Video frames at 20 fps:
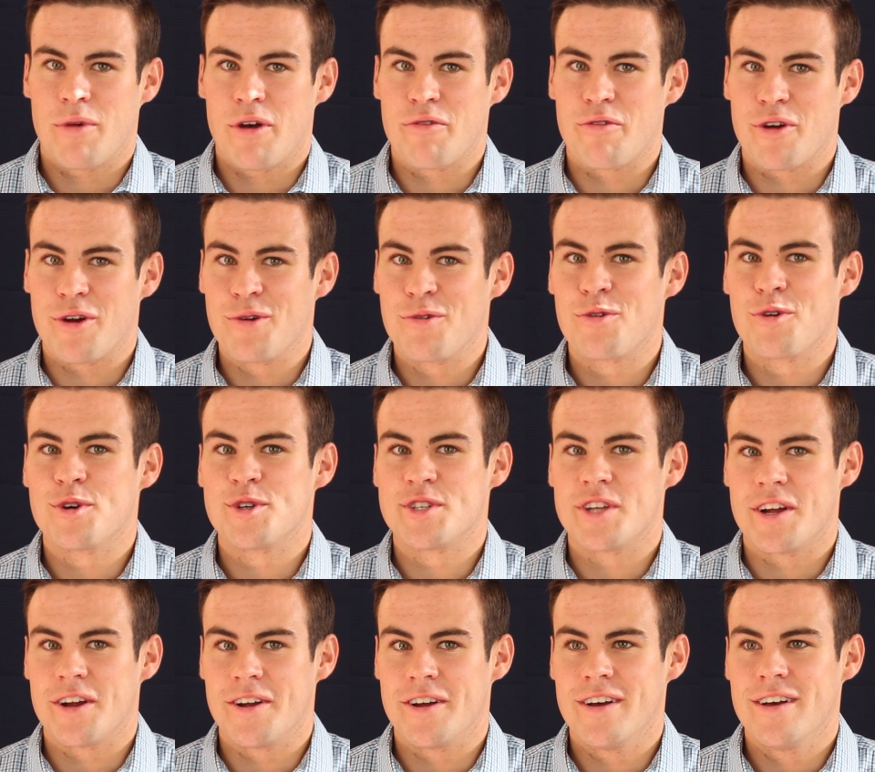my very first
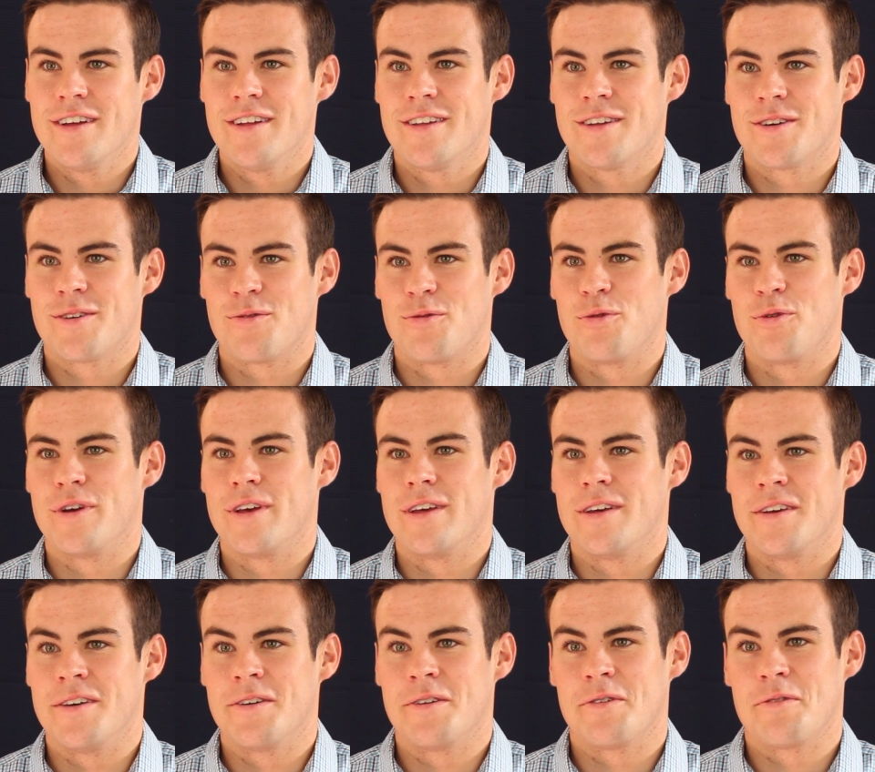area,
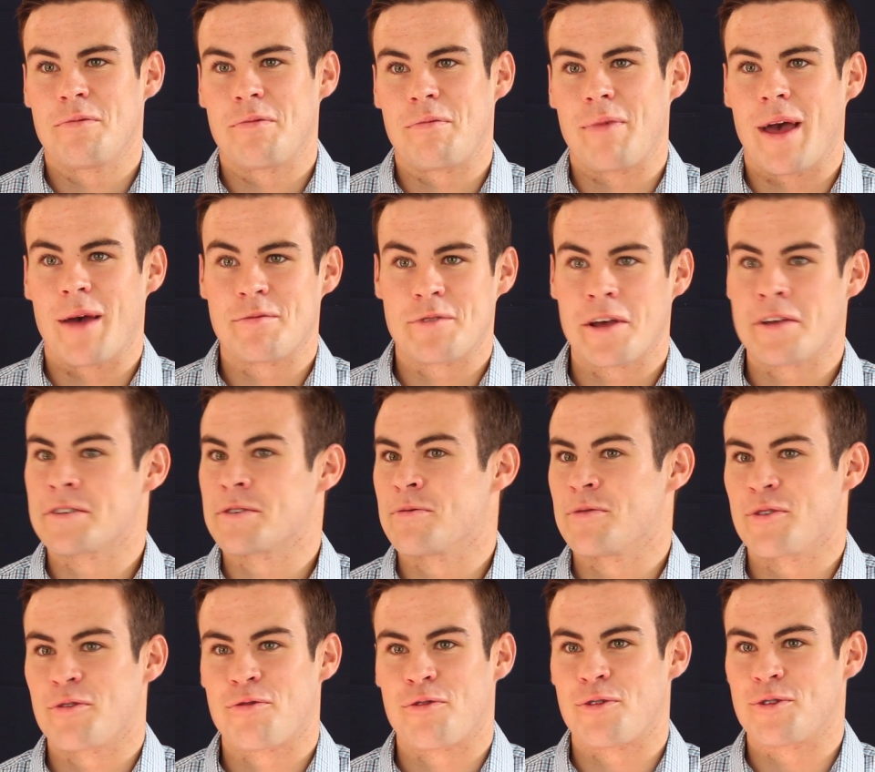we baptized
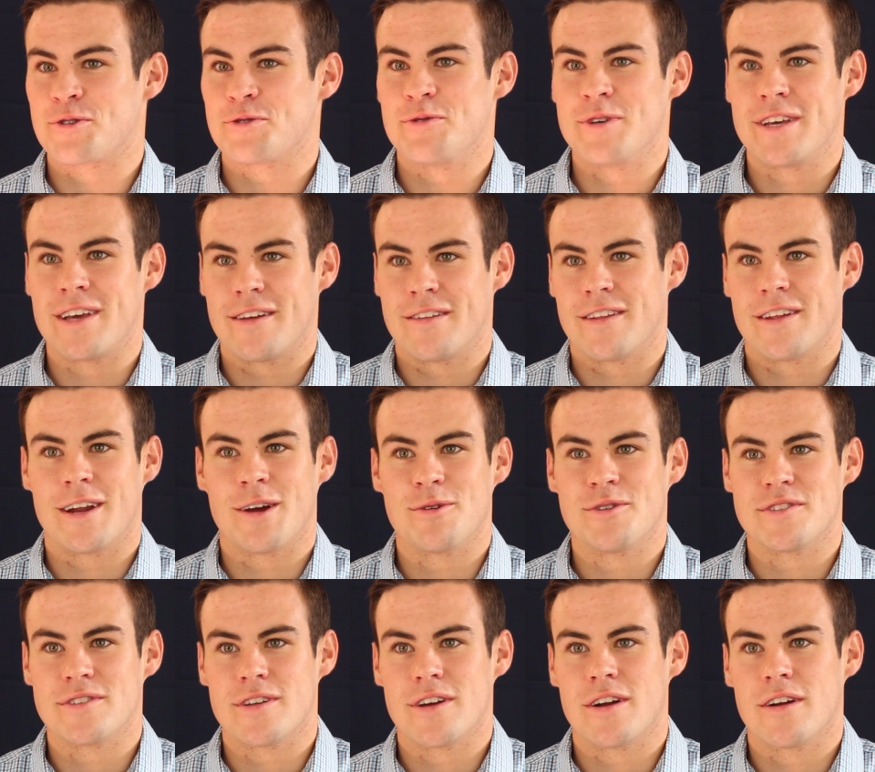someone the first weekend that I
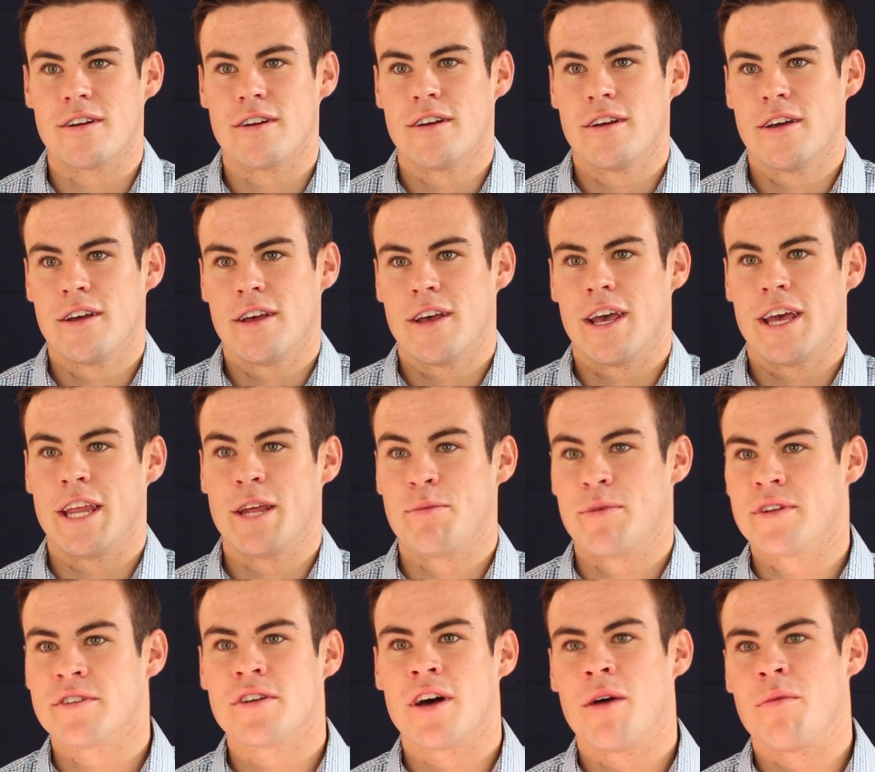was there, and he'd
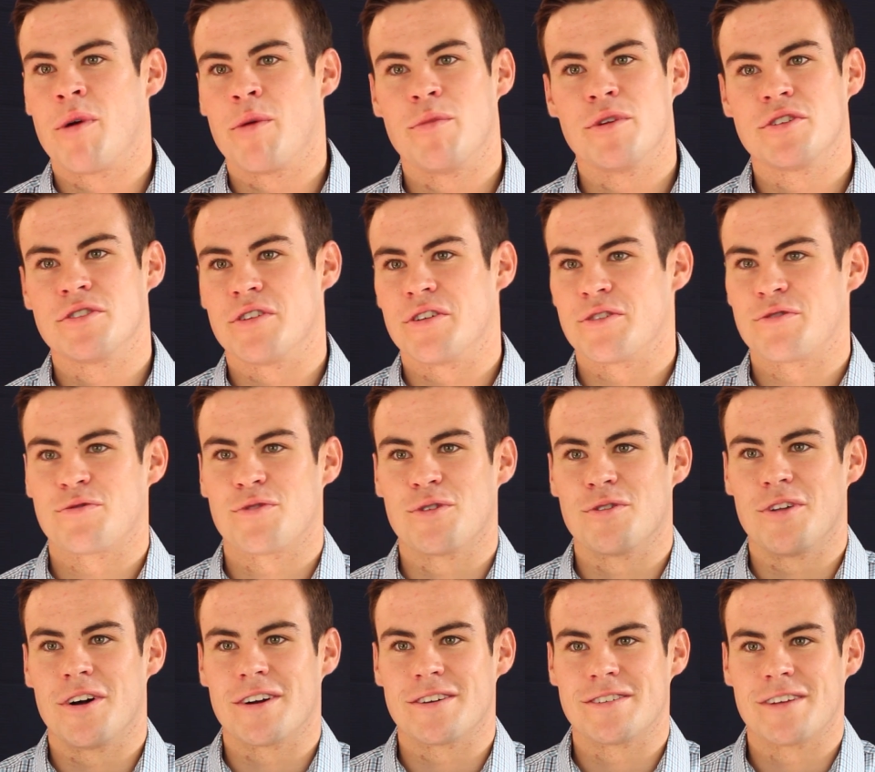been taught by missionaries for a
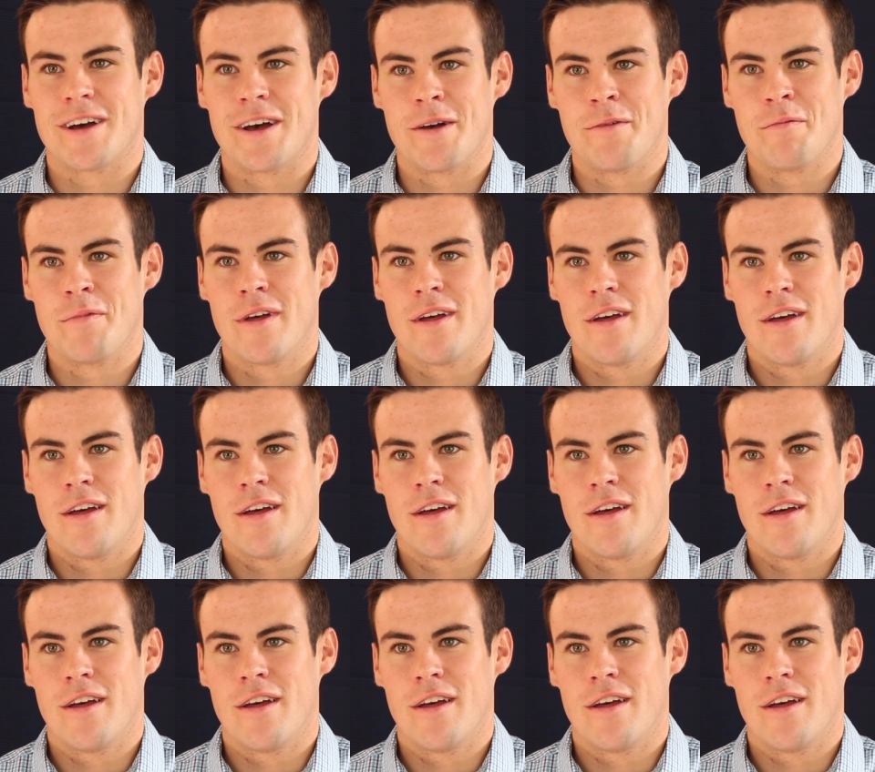long time.